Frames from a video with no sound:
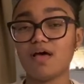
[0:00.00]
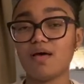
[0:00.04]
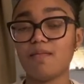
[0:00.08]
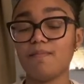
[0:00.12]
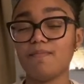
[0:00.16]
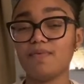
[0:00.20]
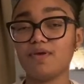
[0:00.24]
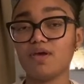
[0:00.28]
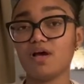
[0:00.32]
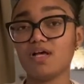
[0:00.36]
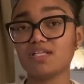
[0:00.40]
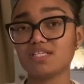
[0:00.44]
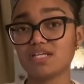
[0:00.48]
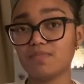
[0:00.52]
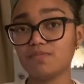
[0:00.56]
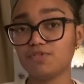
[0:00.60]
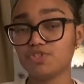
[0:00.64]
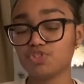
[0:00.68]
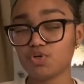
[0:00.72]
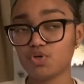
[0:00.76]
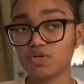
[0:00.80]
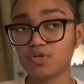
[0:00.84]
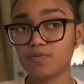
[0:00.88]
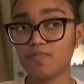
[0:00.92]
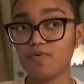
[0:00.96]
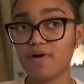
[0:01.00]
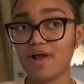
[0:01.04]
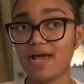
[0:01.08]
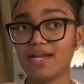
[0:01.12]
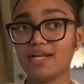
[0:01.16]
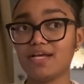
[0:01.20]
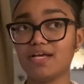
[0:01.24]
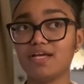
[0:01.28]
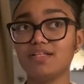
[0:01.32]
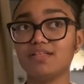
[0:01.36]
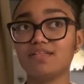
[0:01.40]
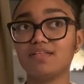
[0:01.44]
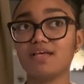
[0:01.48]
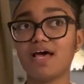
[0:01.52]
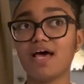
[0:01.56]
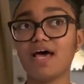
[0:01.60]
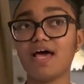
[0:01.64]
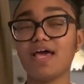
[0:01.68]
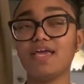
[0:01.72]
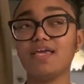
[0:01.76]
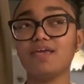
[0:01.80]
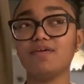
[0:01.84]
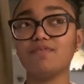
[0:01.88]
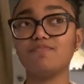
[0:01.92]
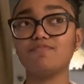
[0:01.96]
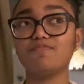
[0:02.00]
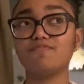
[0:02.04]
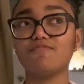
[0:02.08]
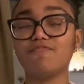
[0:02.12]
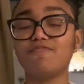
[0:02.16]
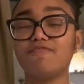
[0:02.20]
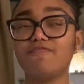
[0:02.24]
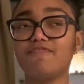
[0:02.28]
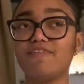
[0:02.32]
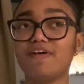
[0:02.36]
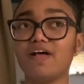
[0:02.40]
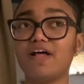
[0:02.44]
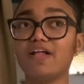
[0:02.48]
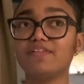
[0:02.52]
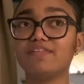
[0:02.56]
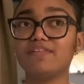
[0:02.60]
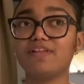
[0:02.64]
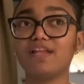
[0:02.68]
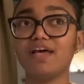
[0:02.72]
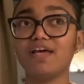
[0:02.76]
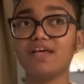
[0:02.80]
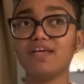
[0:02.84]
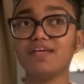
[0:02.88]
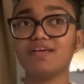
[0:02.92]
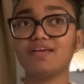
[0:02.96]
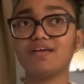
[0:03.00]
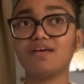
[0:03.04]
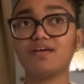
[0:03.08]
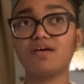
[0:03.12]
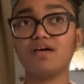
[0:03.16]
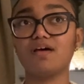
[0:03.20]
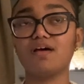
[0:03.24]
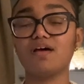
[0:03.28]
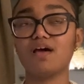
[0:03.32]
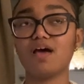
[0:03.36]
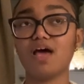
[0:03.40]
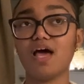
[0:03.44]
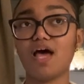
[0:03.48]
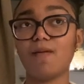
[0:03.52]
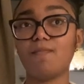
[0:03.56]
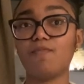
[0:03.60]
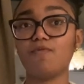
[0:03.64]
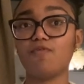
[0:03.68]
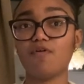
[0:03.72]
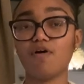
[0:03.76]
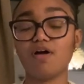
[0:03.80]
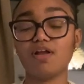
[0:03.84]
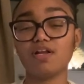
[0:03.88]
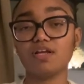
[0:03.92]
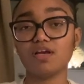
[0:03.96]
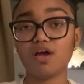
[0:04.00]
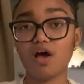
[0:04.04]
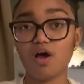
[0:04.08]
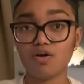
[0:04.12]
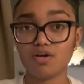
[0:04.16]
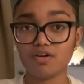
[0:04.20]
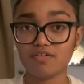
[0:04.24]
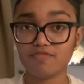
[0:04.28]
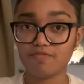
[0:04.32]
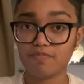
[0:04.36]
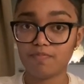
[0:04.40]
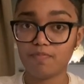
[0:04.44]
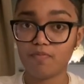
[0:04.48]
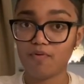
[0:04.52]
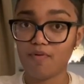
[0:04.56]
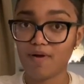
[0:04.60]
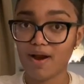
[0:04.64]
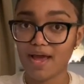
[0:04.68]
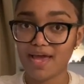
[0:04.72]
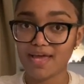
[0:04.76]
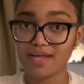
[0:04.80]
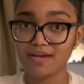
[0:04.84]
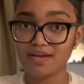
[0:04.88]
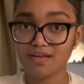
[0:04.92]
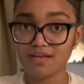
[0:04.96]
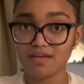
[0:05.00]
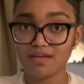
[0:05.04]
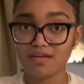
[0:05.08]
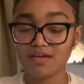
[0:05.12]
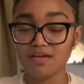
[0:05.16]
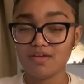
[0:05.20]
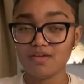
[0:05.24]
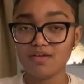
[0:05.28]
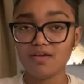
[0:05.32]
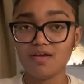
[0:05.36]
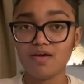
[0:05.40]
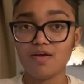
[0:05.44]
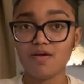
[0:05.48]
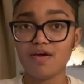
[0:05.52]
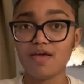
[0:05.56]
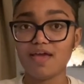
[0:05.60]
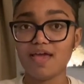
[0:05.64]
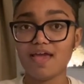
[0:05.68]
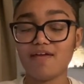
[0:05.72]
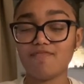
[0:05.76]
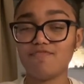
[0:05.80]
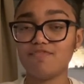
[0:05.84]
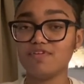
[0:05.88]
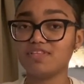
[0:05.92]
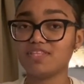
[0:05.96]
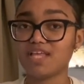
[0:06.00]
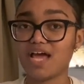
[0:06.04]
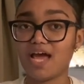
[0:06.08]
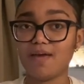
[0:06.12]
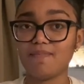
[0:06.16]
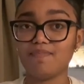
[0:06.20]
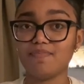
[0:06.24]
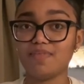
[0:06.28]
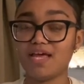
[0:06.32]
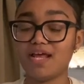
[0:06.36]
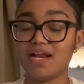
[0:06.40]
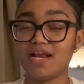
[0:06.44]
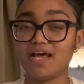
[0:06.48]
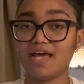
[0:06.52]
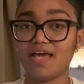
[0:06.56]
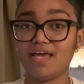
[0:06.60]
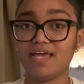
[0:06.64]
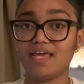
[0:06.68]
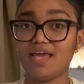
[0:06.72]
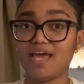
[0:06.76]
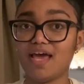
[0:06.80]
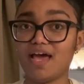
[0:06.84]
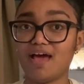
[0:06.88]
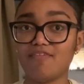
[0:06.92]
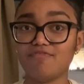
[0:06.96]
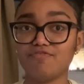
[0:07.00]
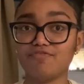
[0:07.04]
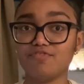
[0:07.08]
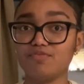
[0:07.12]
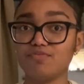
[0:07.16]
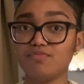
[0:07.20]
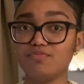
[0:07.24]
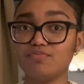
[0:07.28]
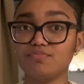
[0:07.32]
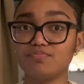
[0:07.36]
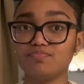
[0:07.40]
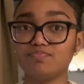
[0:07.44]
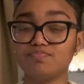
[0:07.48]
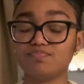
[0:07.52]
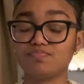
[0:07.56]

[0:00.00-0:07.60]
because I'm short-breaded, I felt like I'm running out of breath every time that I have to